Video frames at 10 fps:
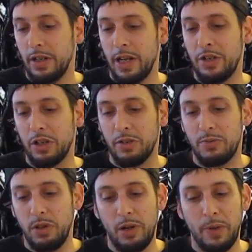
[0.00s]
I took a
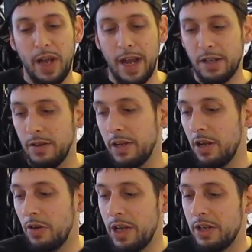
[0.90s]
little bit of acting, you
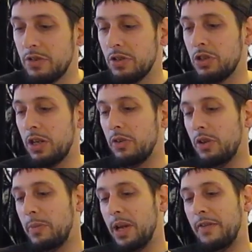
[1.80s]
know, I did a
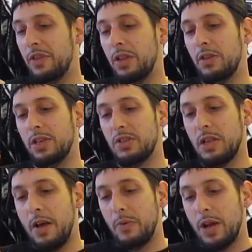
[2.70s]
little bit of this and
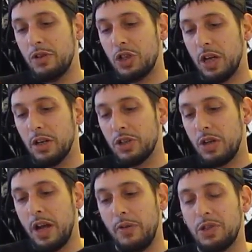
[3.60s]
that when I was younger, so
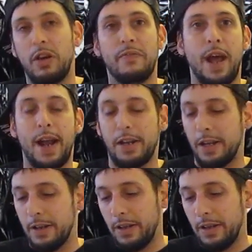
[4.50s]
I always loved acting.